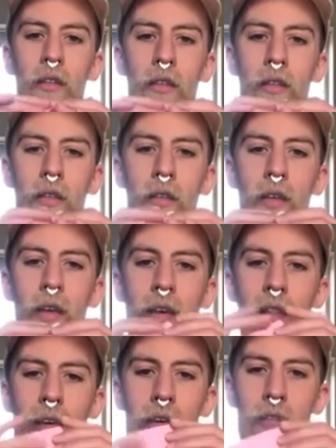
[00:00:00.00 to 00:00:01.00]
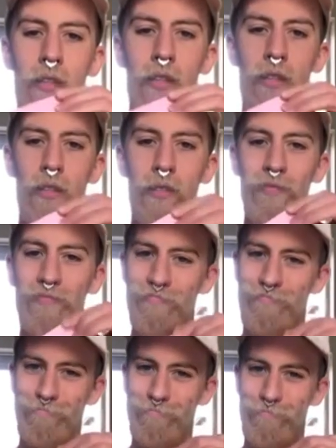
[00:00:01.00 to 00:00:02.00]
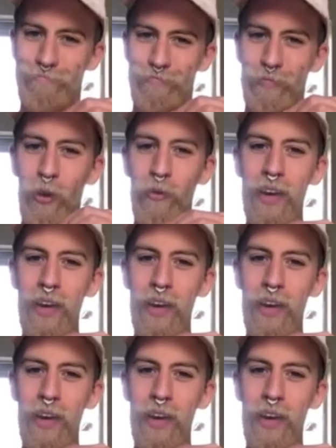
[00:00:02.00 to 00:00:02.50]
like this. Okay,